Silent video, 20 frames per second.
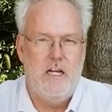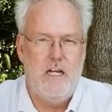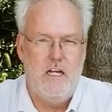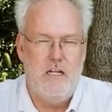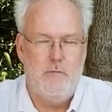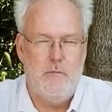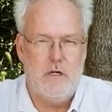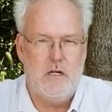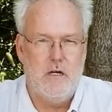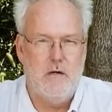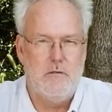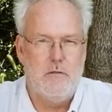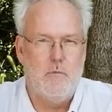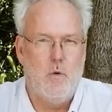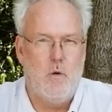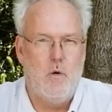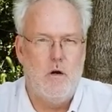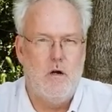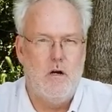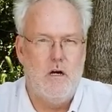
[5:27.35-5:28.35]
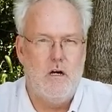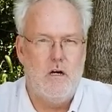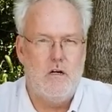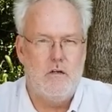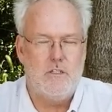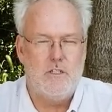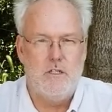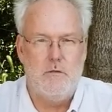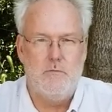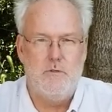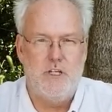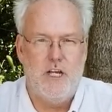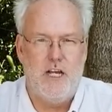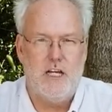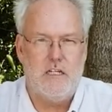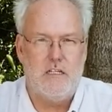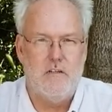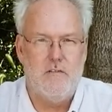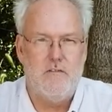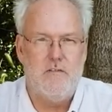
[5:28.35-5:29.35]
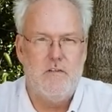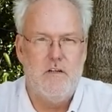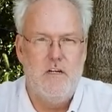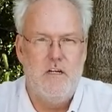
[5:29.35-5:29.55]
and it becomes more uh, subjective.